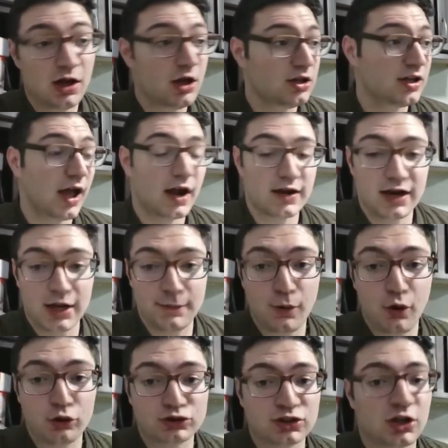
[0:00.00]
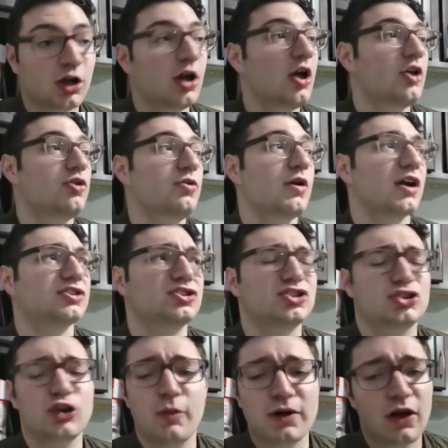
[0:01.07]
You got Nick Bosa. You got
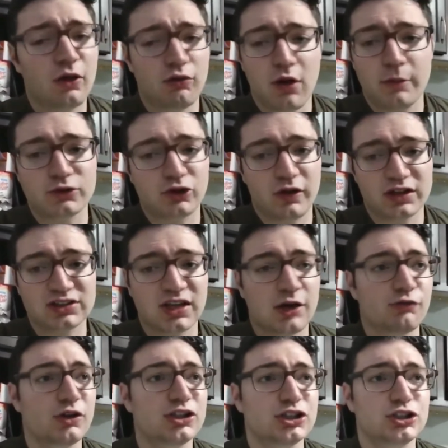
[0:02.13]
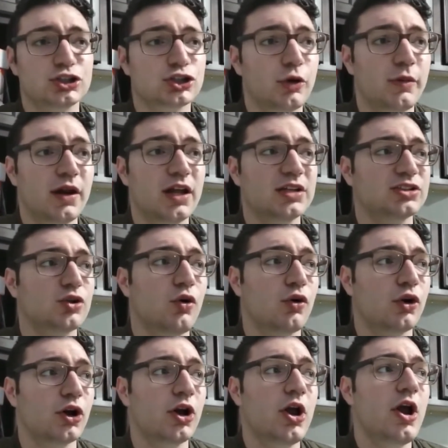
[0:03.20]
so many other weapons on that side. Richard Sherman at his
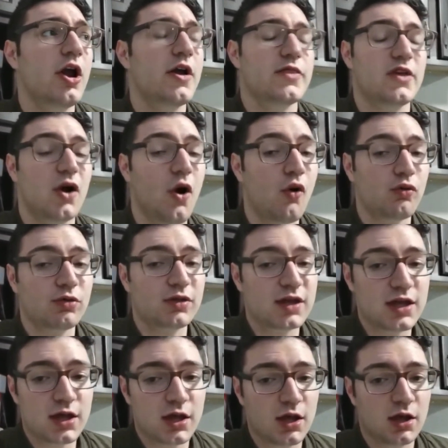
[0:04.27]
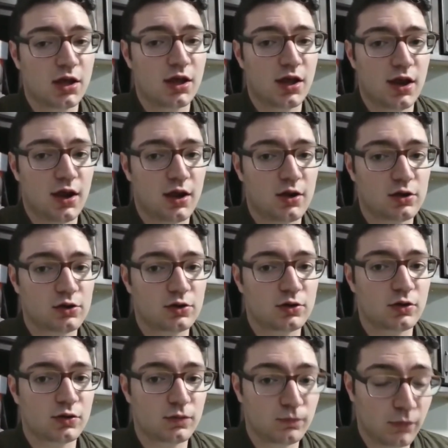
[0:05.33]
corner. The only
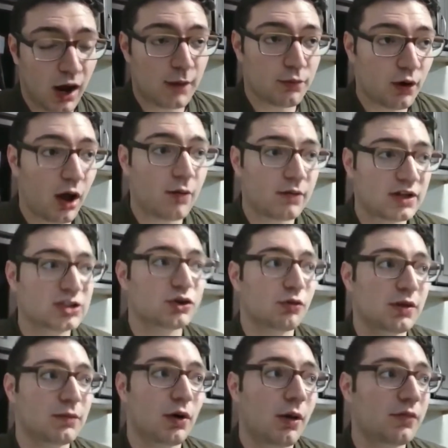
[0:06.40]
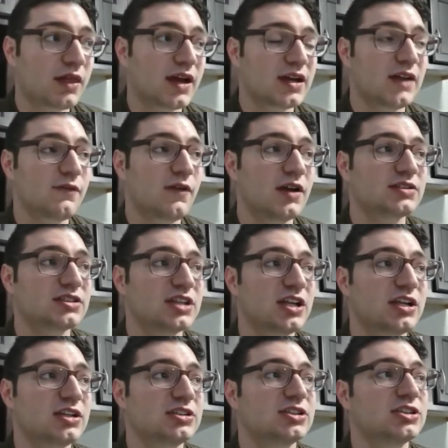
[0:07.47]
problem with that defense
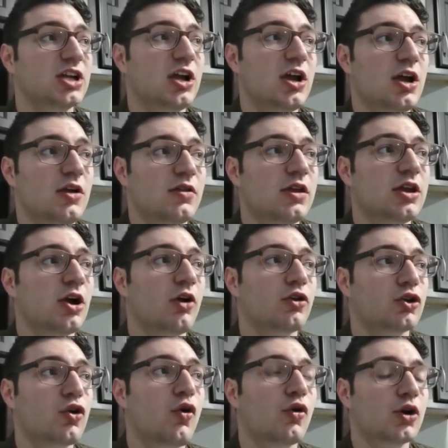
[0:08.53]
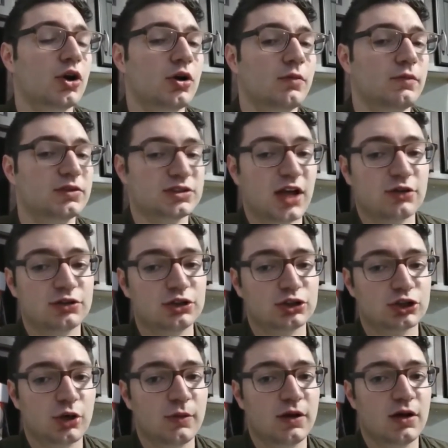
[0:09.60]
is the other corner, besides Richard
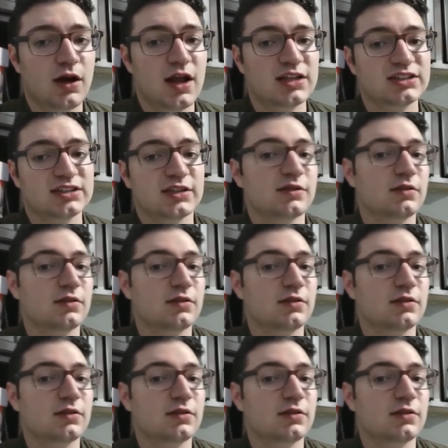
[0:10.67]
Sherman, is,